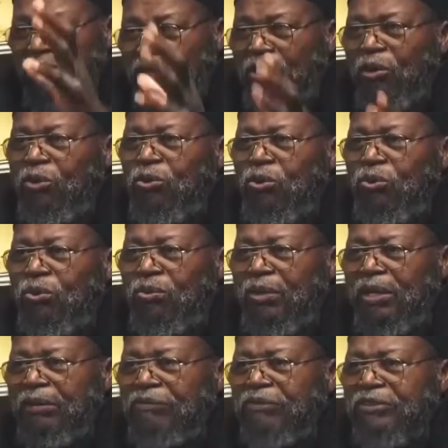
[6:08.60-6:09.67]
a globe when
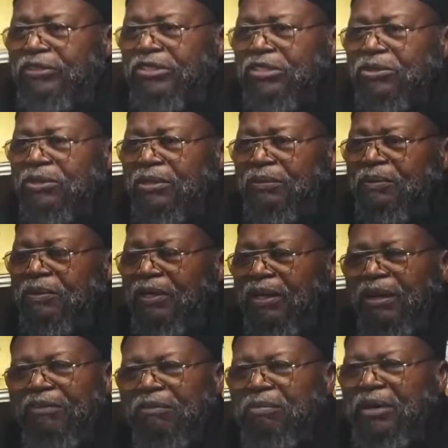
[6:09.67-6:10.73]
I first saw him.
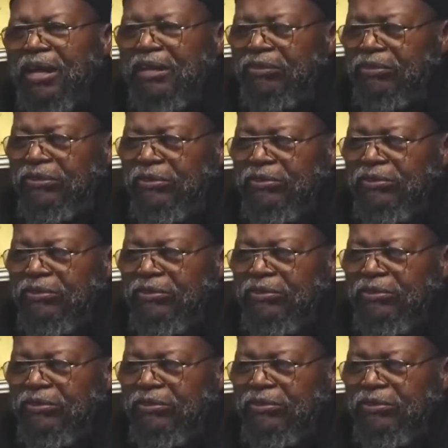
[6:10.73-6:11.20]
Everybody